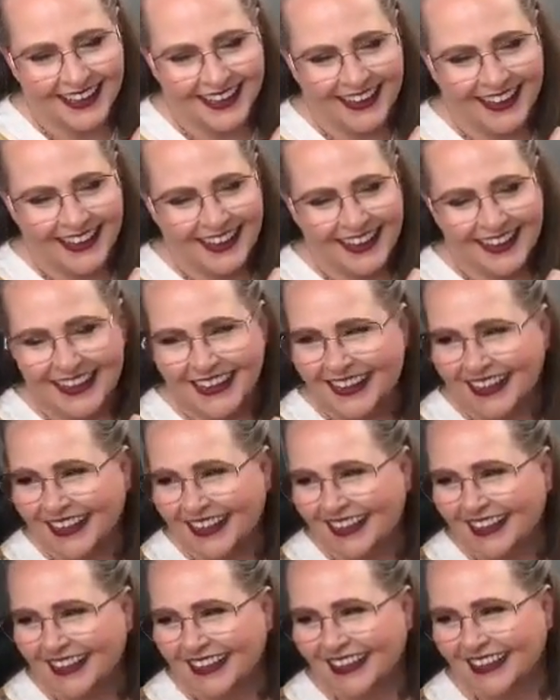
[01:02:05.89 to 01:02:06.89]
mention
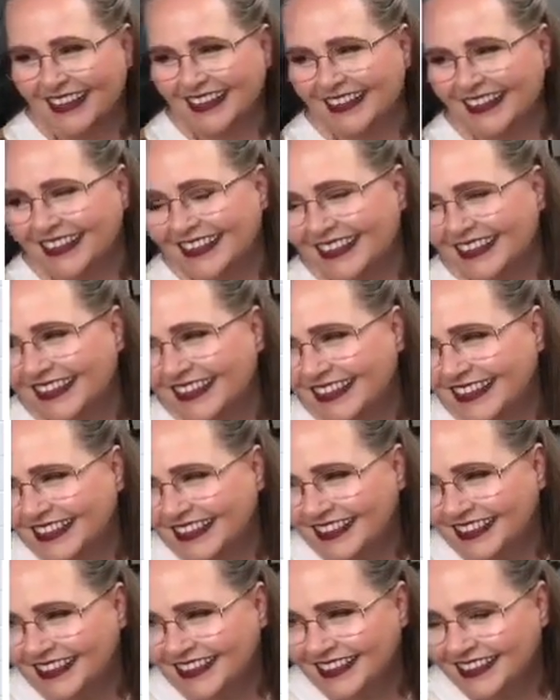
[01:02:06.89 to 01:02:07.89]
about not throwing away the
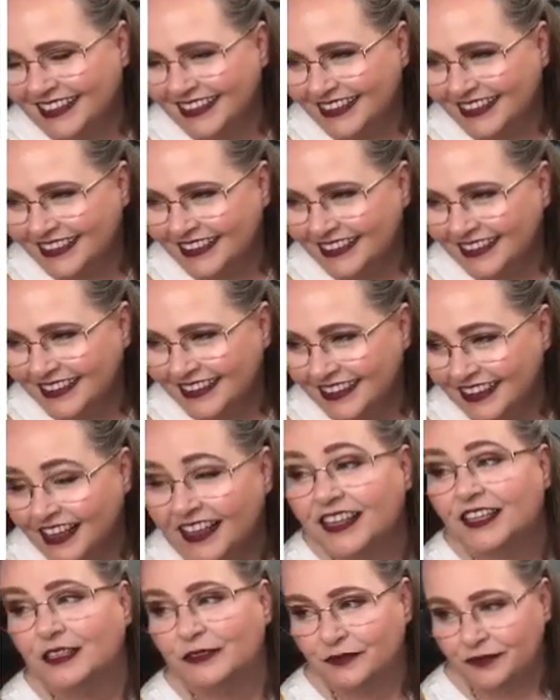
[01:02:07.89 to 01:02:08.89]
shavings
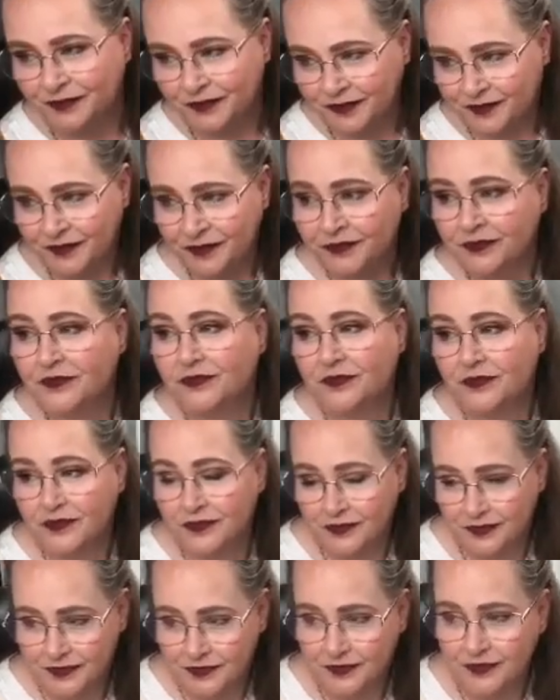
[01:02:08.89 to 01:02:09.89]
mm-hmm. uh, when
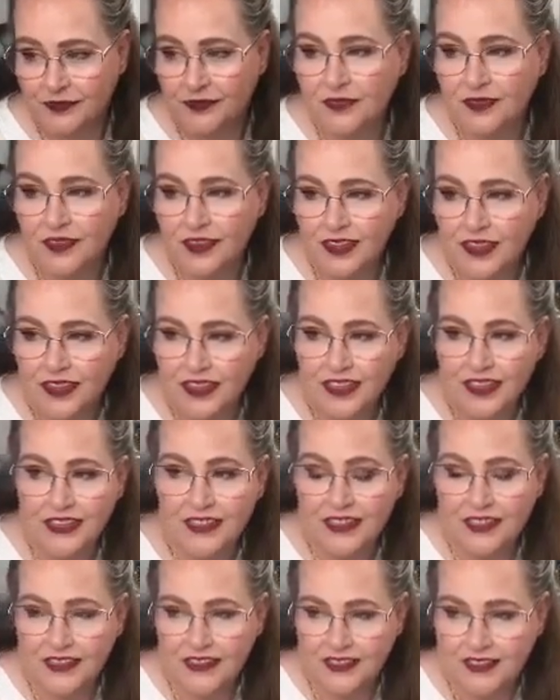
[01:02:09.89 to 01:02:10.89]
you do that because you
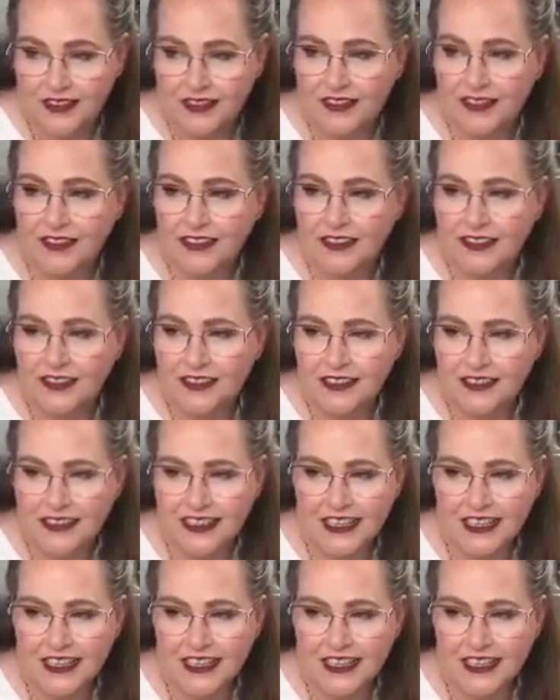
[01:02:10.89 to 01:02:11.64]
can use those.